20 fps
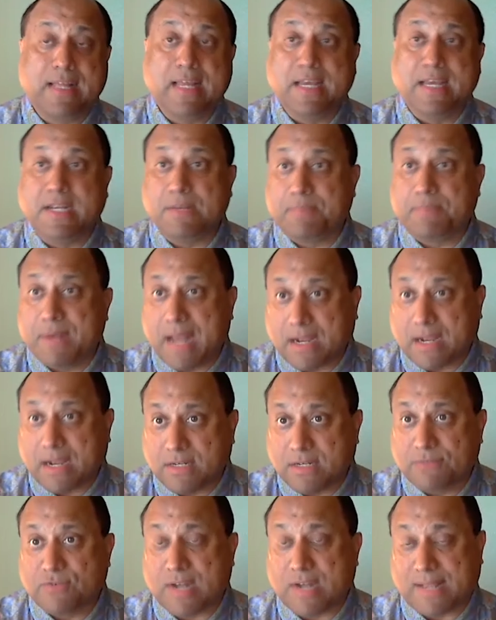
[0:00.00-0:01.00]

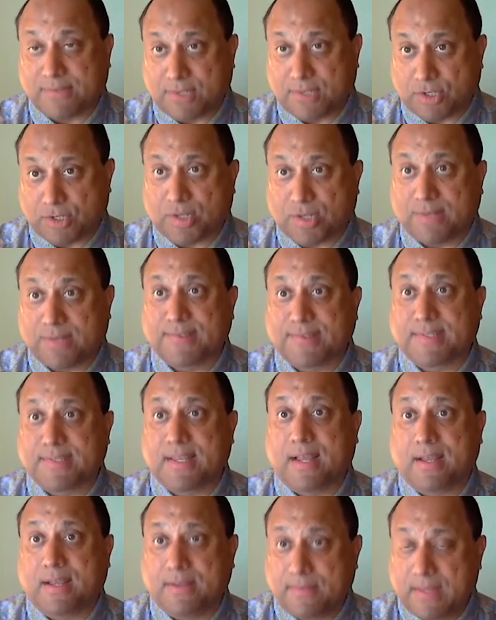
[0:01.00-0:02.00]
reproductive transitions
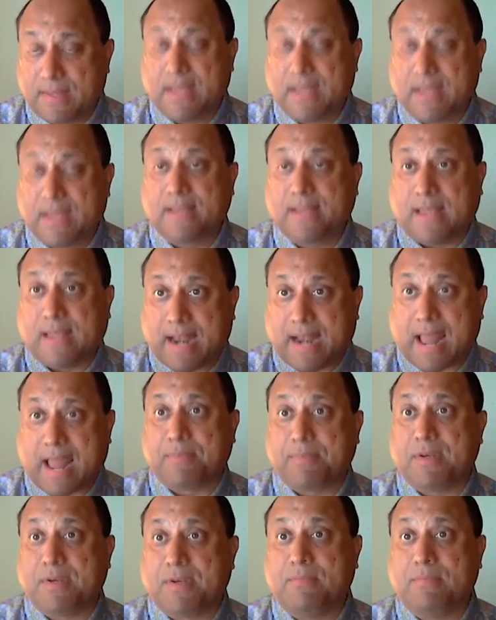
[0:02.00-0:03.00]
that had
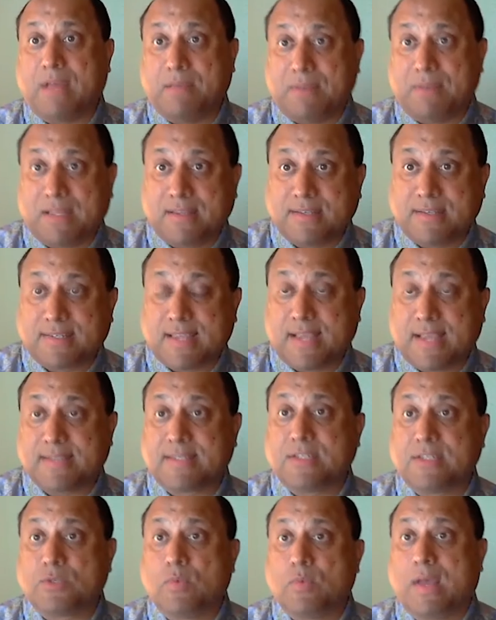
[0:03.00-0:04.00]
happened in my mother's case
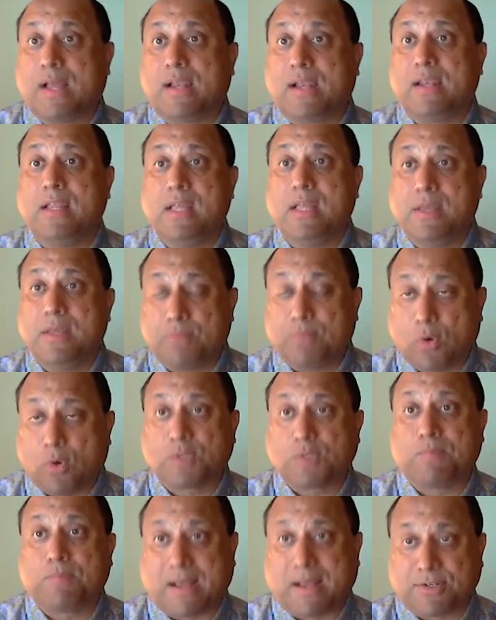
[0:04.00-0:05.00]
as well,
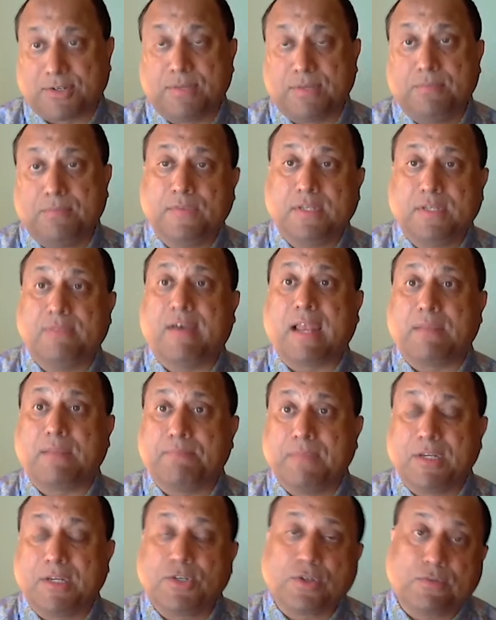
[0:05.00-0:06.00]
postpartum
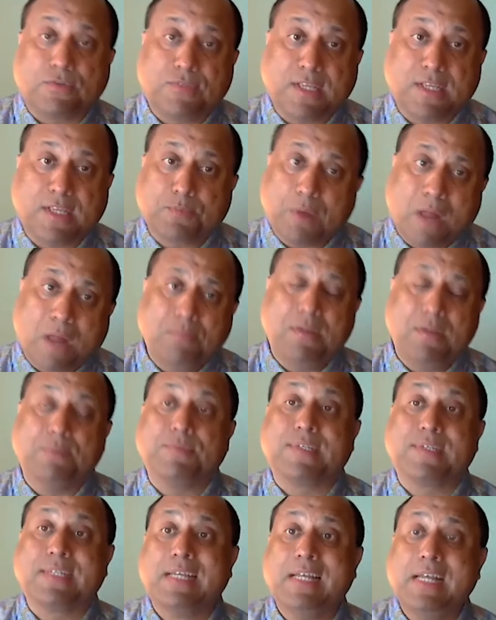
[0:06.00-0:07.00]
development of these
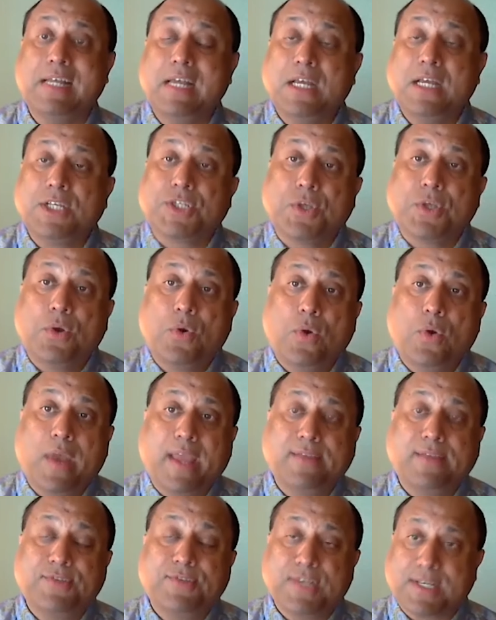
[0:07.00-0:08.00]
problems. So it
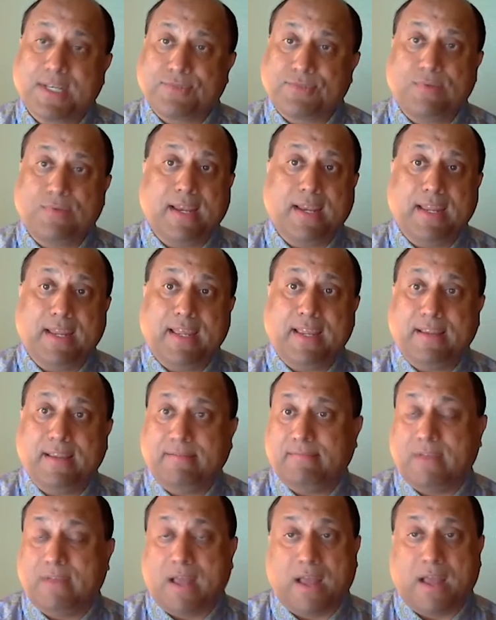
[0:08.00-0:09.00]
just really
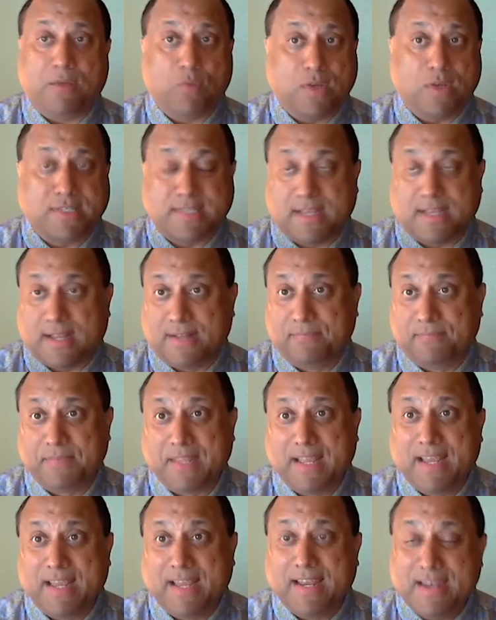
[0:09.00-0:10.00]
was a
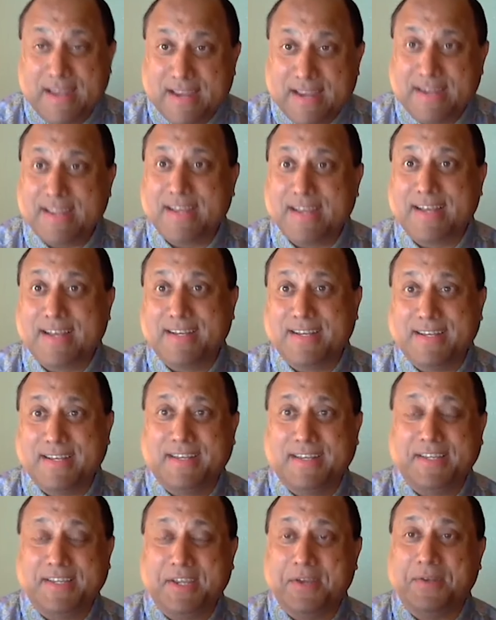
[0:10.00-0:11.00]
linear,
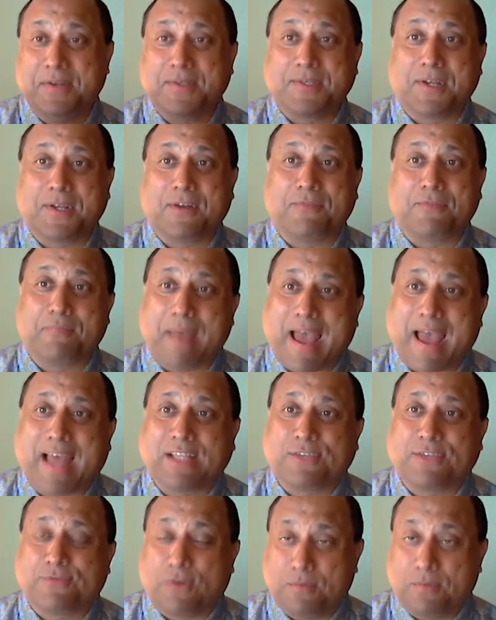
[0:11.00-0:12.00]
you know, sort of
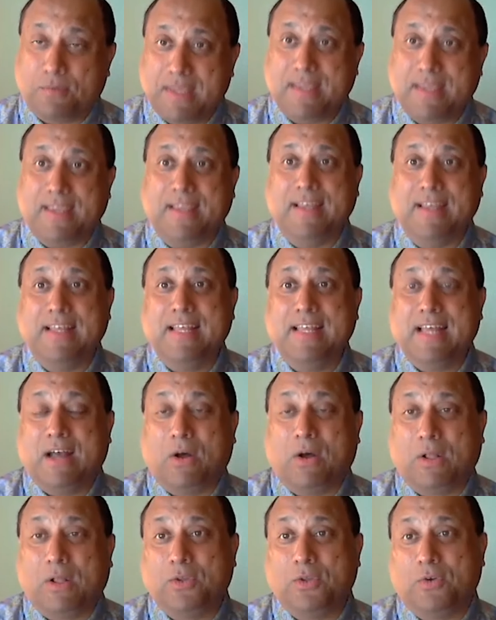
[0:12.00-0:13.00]
path for me.
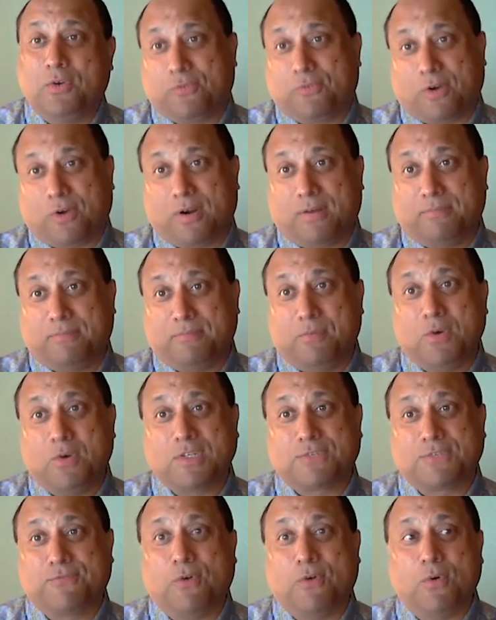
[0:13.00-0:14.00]
Although for
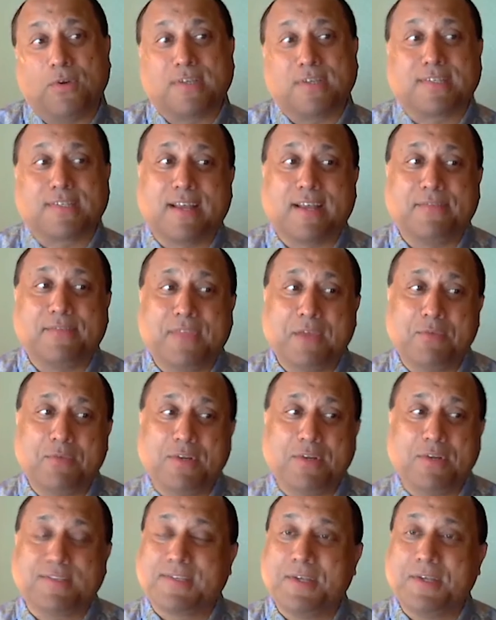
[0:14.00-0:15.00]
most folks, they would
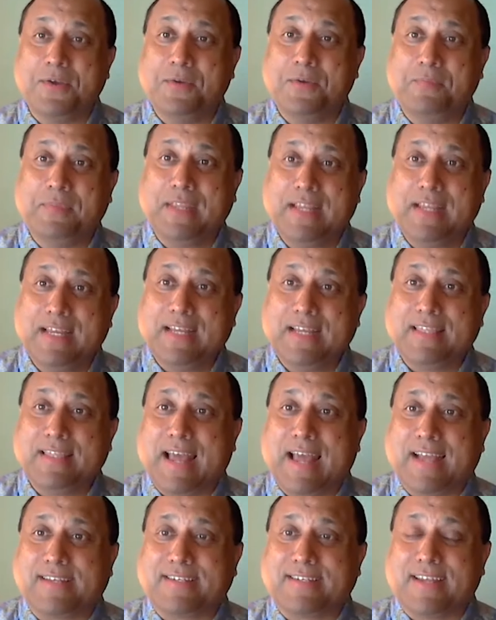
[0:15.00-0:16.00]
assume
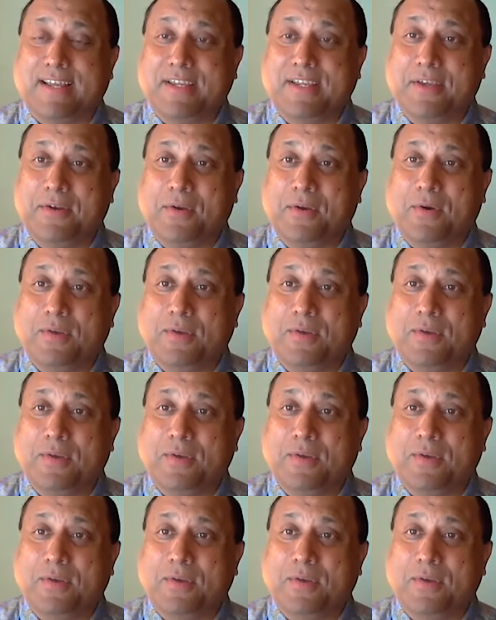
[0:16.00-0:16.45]
that, you know,